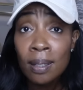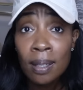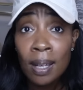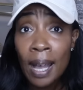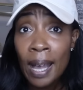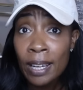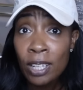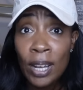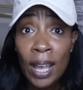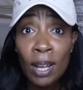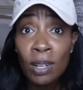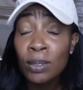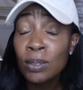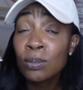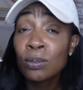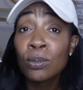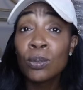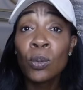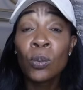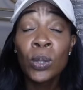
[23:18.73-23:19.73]
I
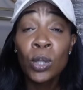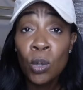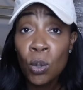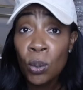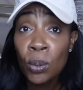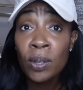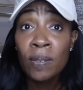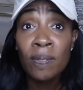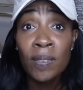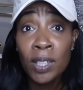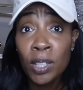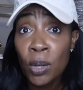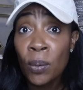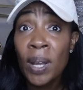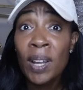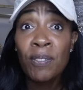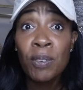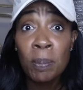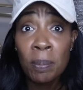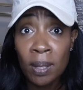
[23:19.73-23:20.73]
record a video
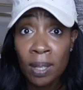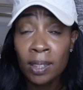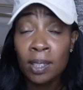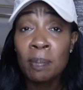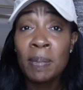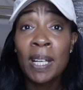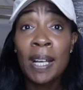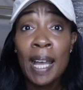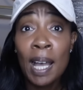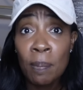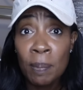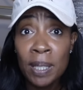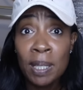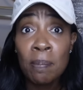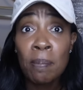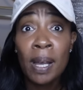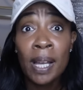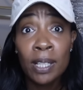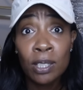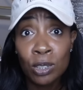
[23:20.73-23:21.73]
every month about how
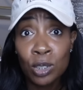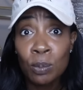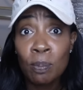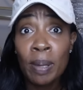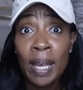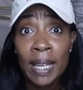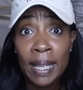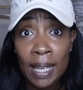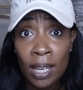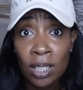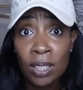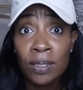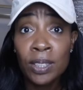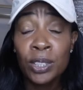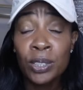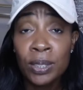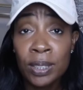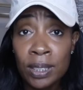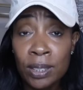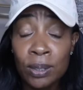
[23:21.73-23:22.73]
many buyers back out of
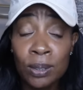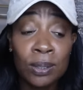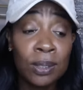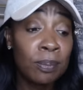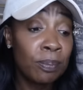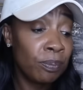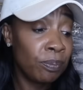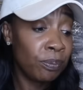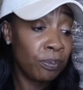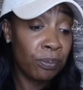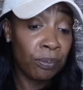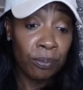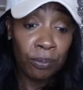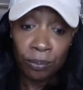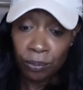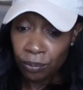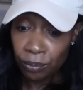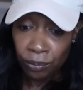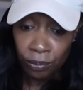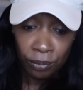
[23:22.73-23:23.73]
their deals.
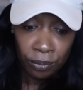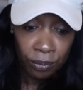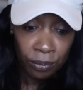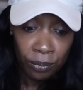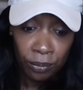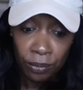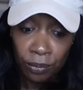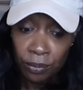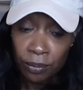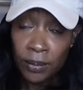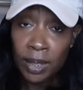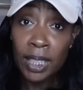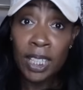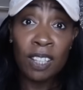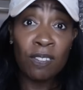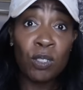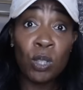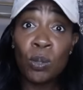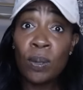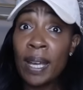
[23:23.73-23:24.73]

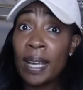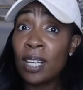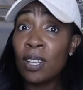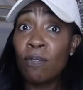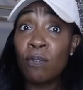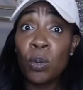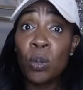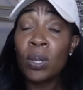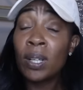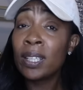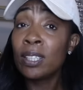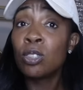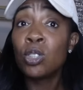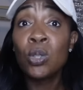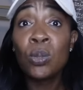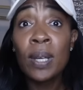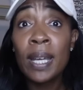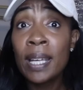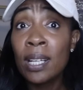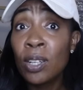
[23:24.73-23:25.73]
If you can't afford it,
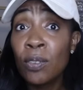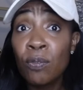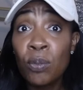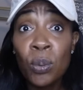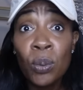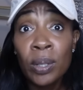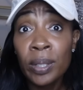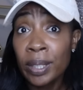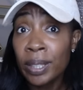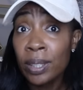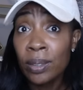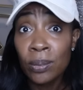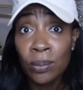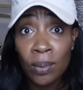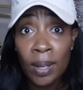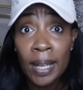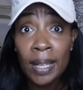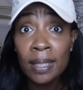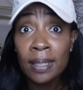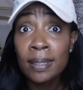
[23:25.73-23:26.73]
you can't afford it,
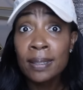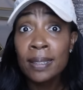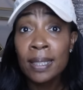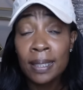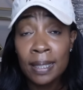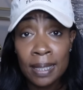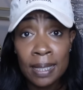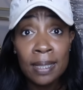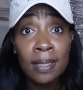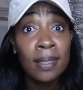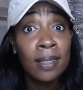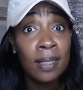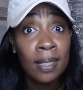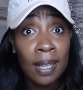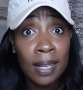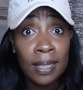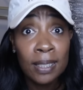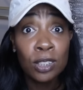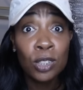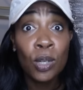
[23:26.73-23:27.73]
right? Because at the end of the
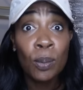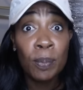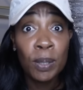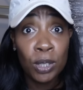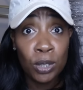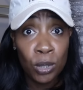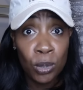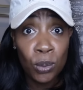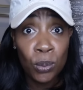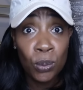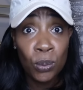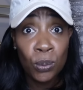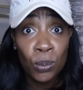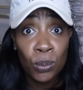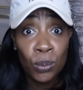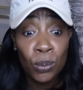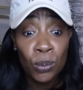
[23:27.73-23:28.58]
day, it's going to be you,